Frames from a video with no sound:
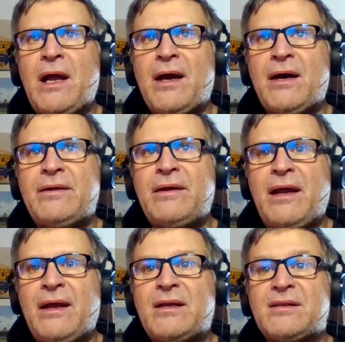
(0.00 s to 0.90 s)
and
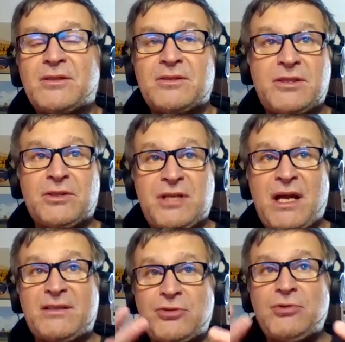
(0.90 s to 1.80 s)
and because there's still
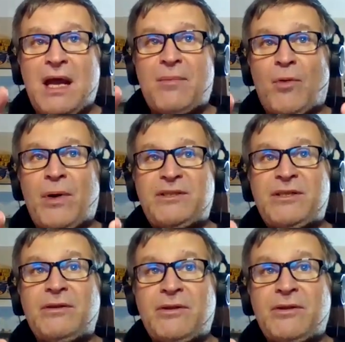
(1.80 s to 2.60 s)
chance to get points here.